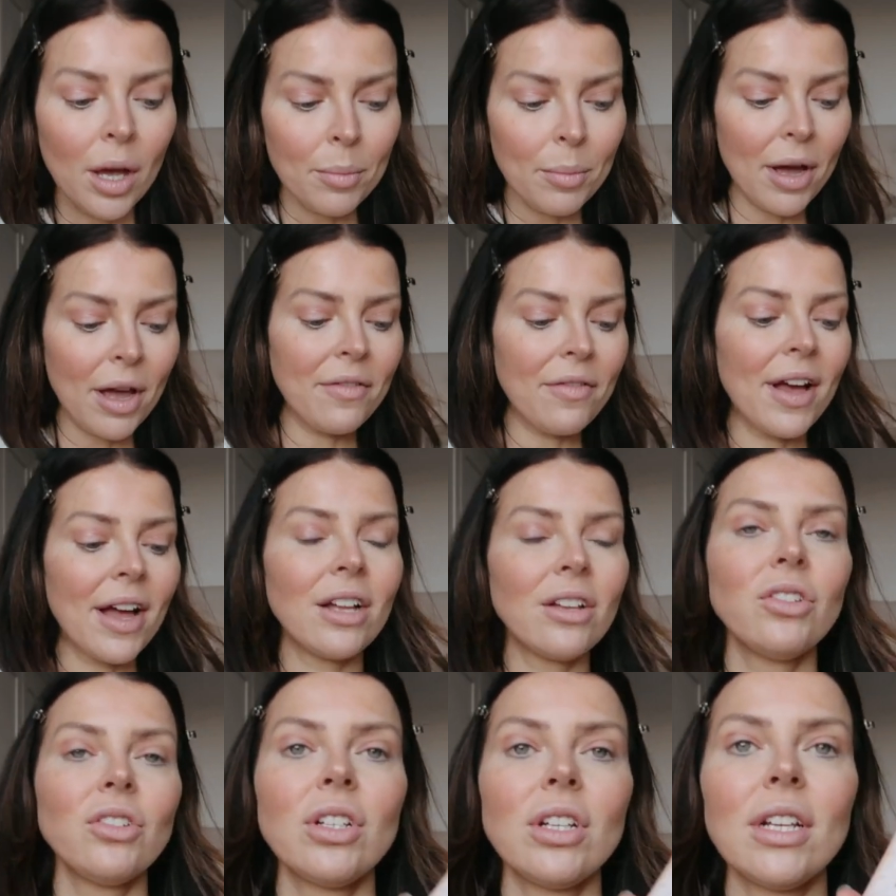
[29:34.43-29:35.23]
I've
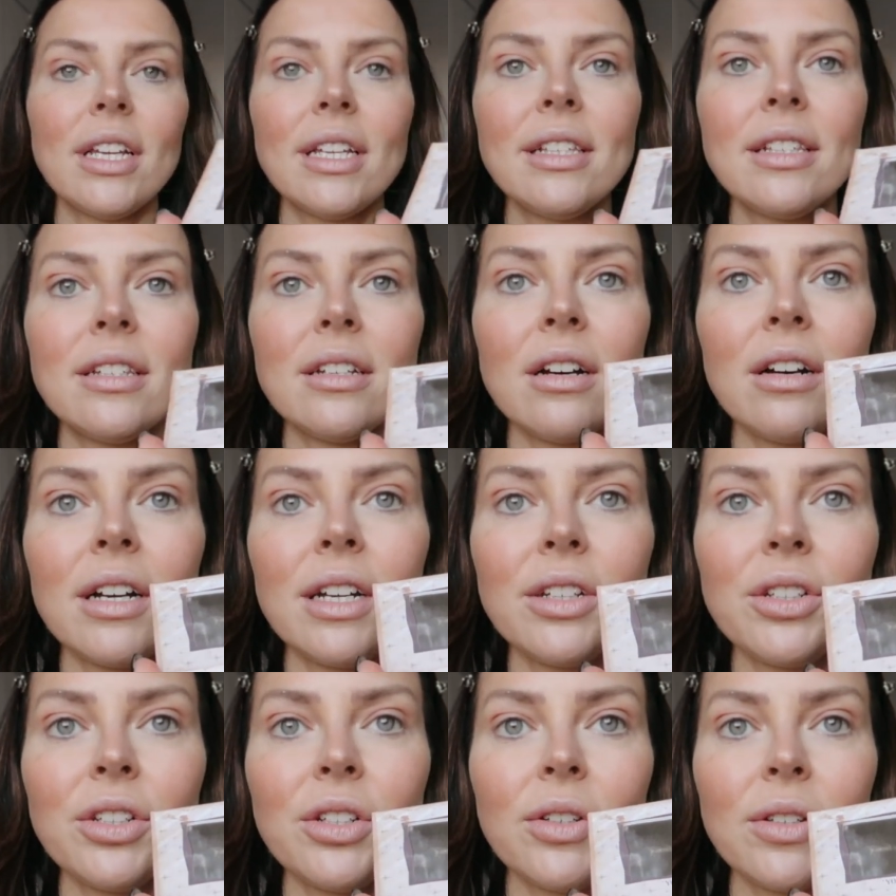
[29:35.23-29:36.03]
actually
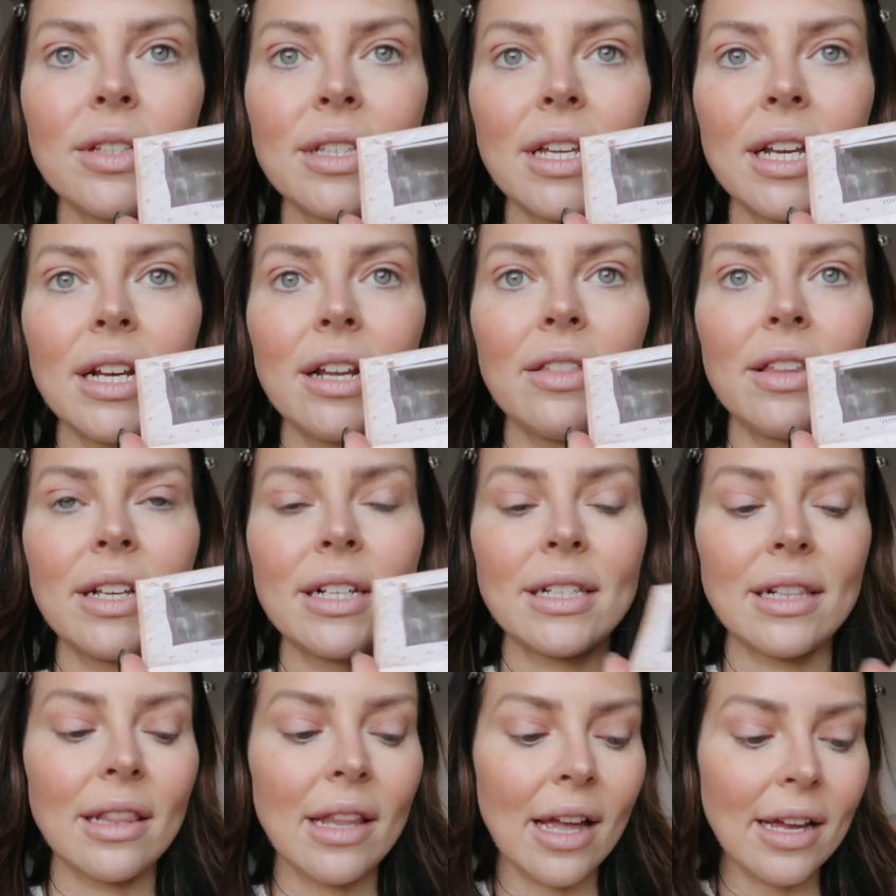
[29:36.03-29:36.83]
started using
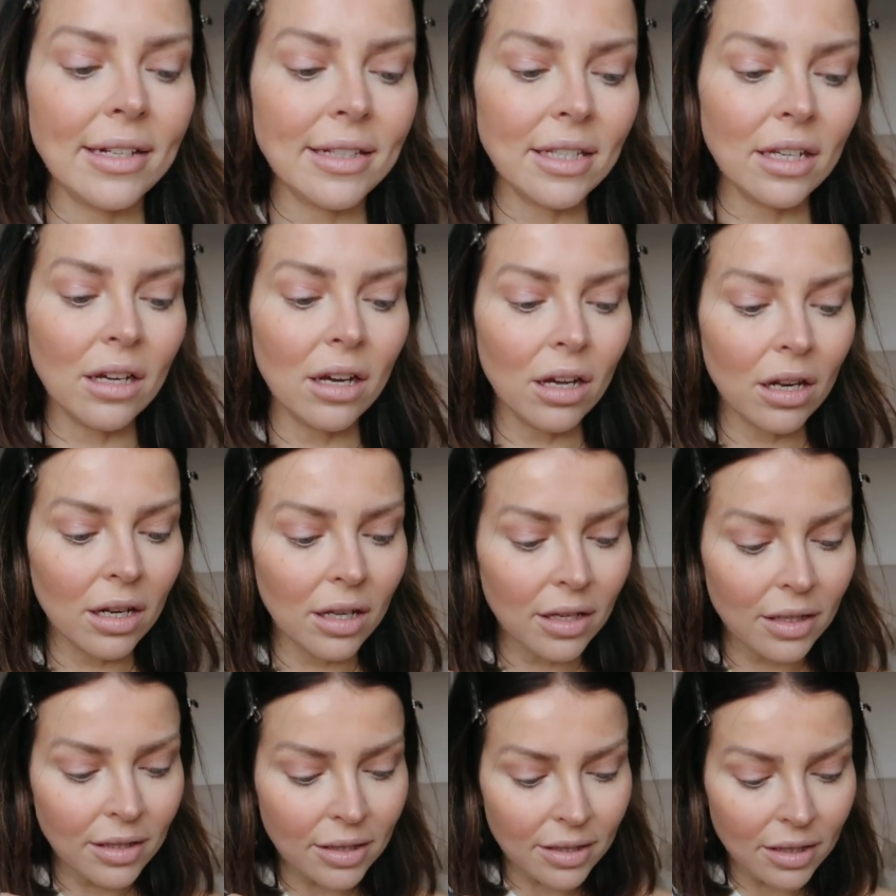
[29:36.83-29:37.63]
these lighter
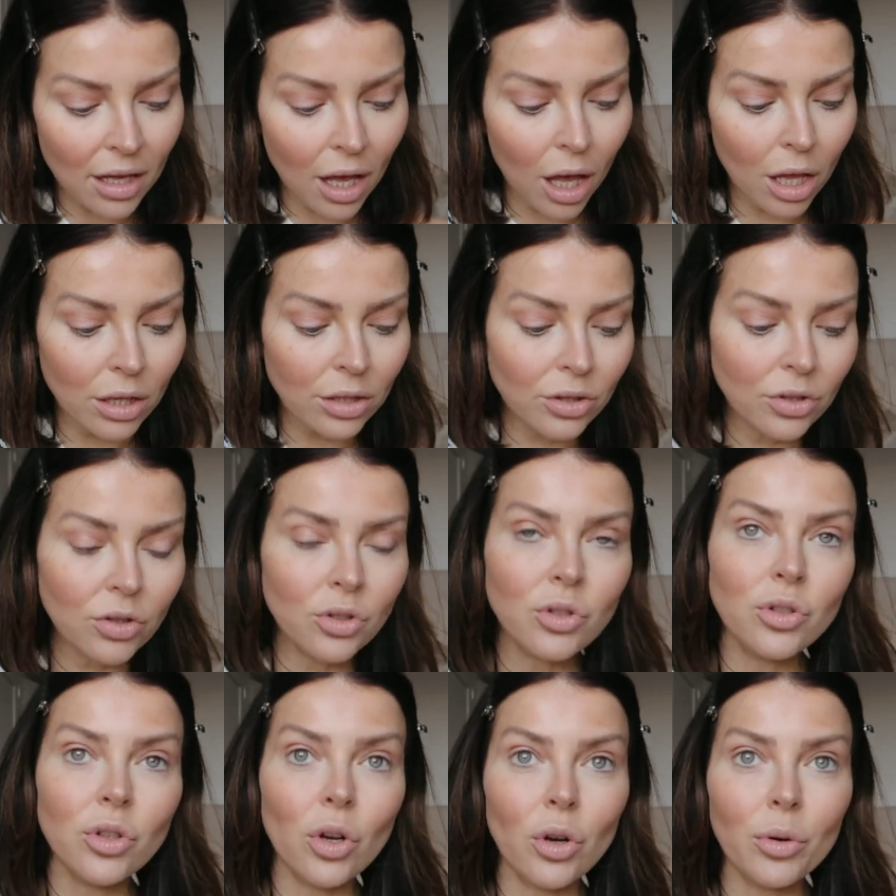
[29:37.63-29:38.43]
colours
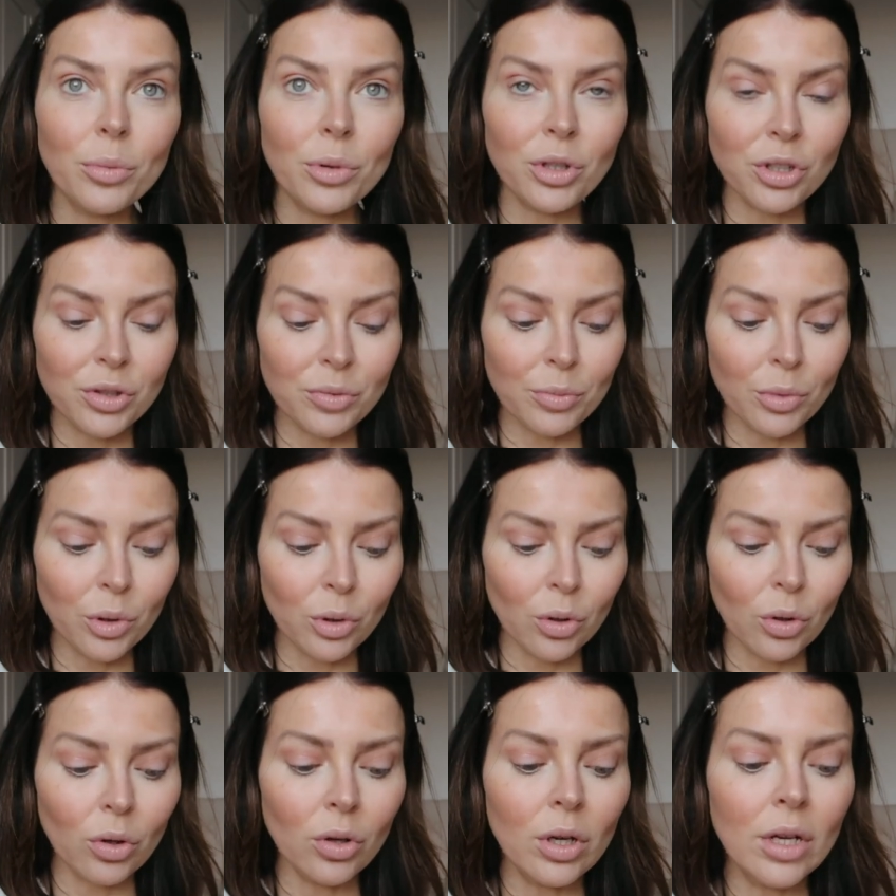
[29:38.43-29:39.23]
so much
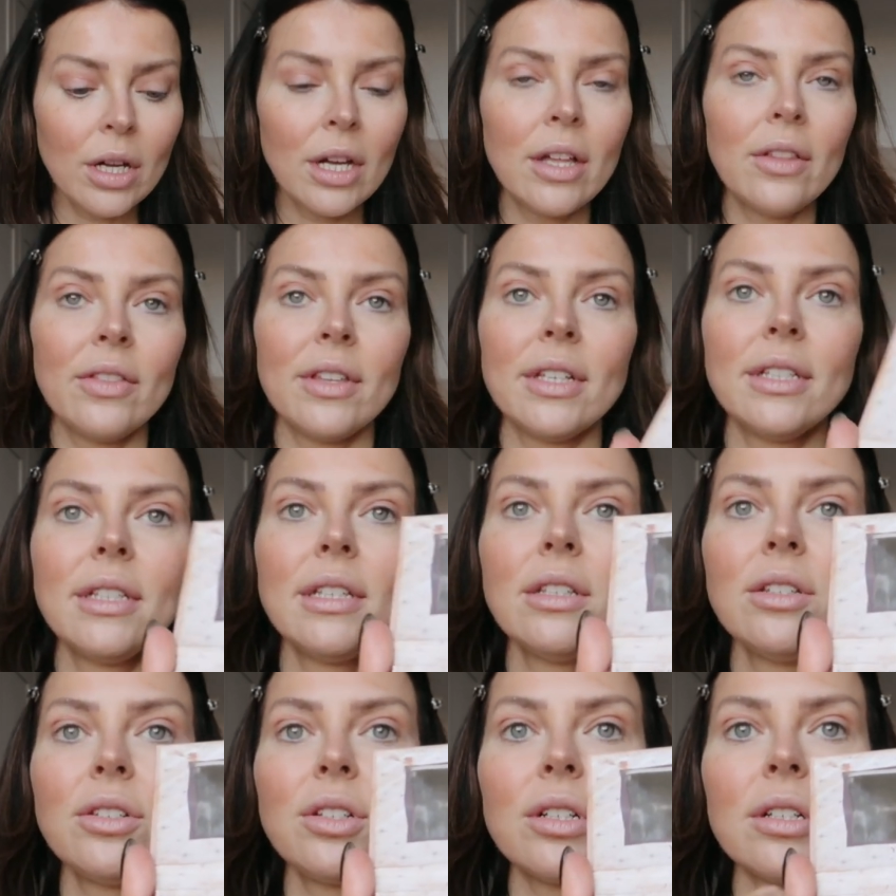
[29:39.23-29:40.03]
more. This
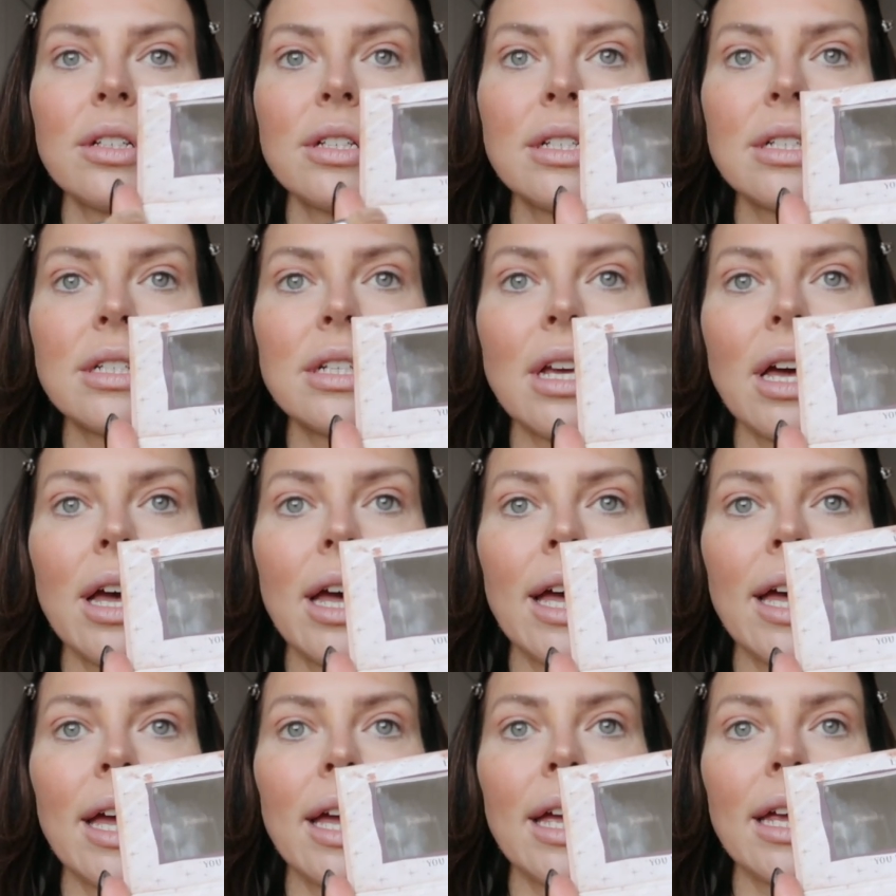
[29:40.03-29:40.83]
is just
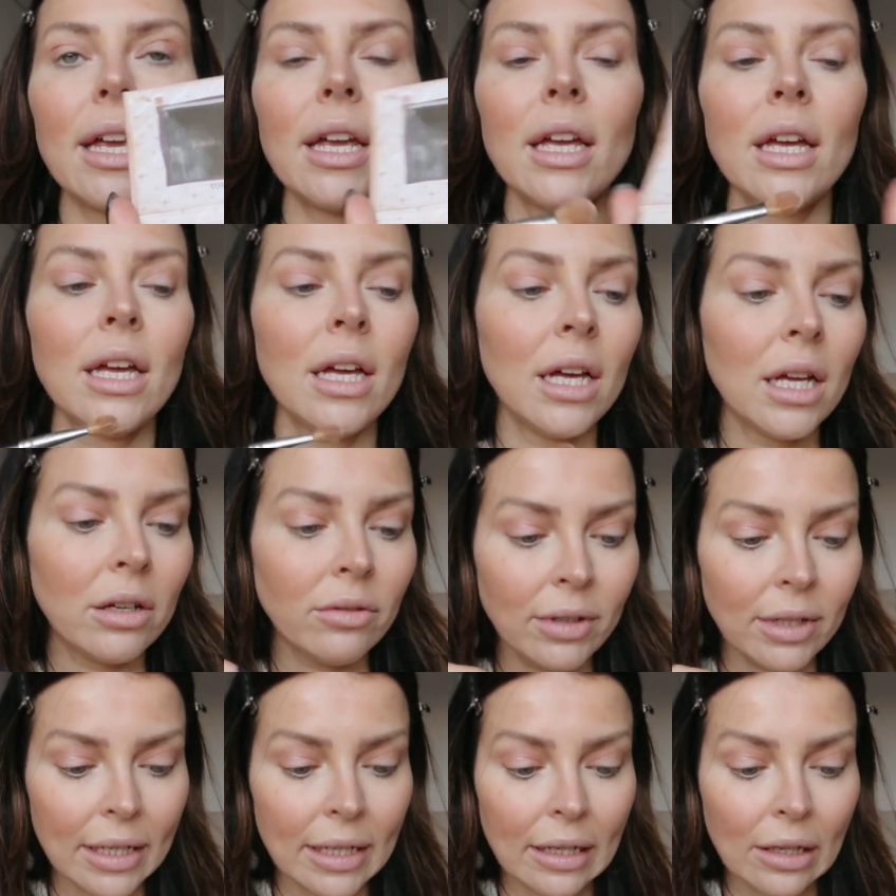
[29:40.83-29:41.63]
a
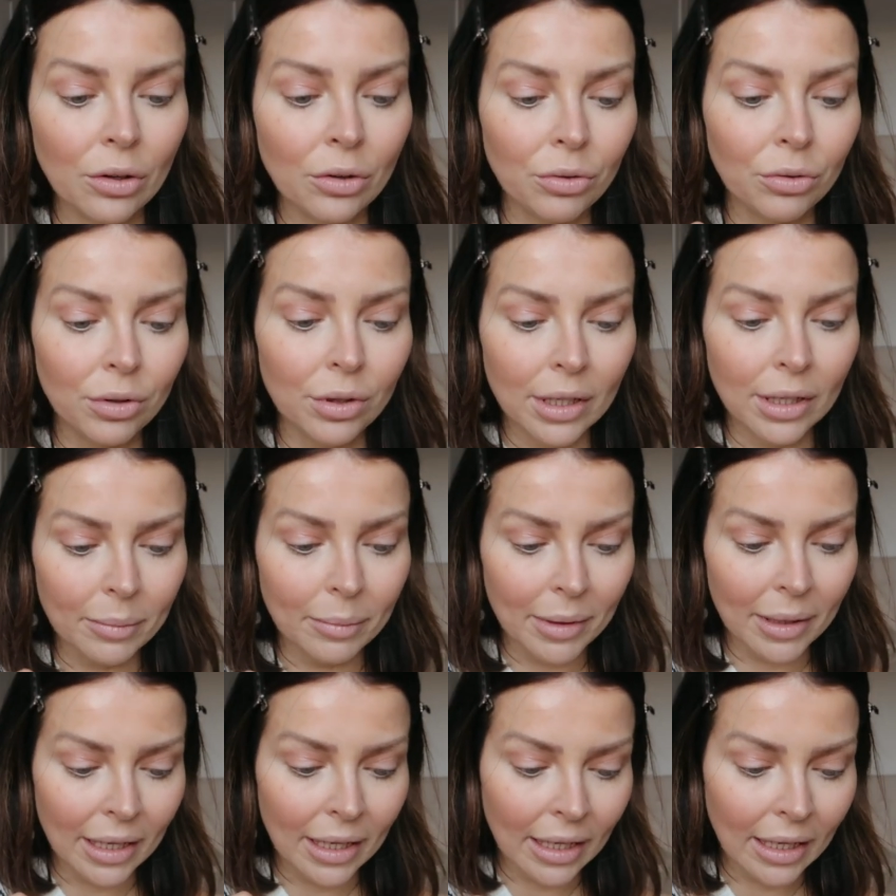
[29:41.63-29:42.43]
really
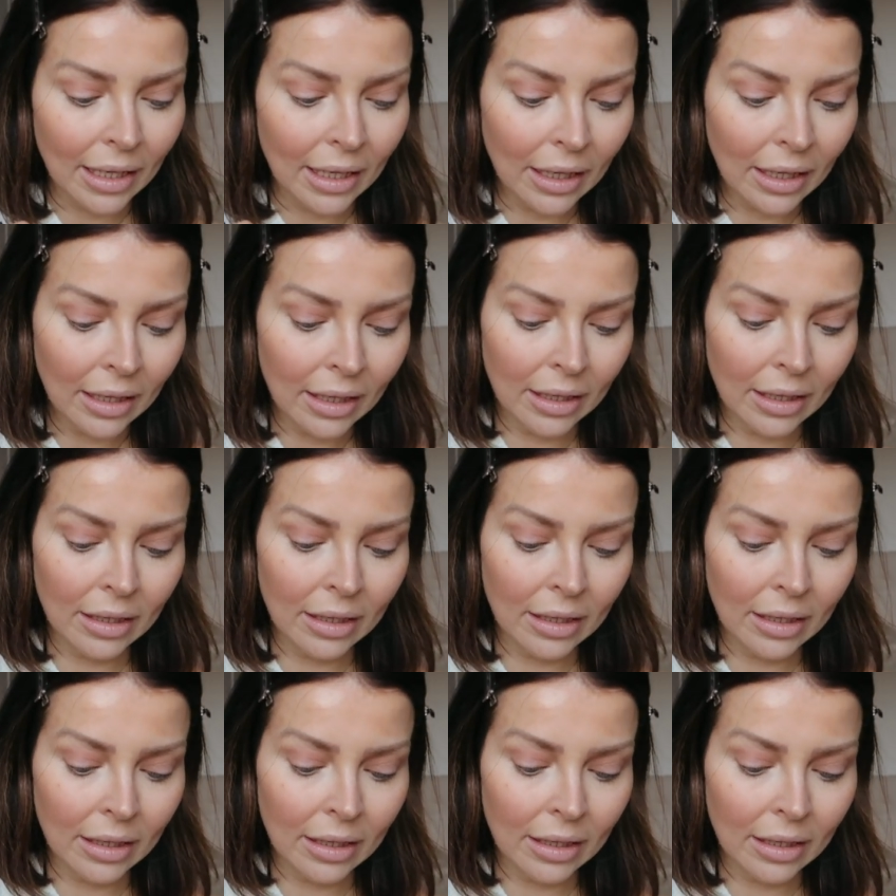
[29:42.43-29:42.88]
creamy